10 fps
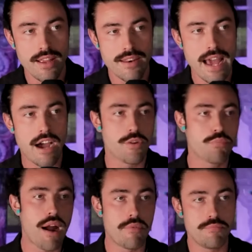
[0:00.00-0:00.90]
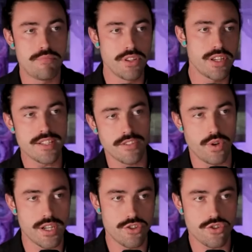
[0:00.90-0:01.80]
now the probabilities of
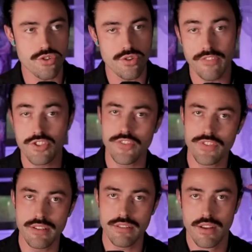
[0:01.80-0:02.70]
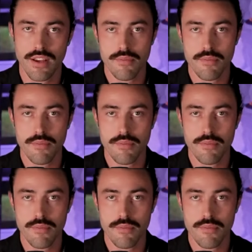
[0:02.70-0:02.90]
what is true have shifted,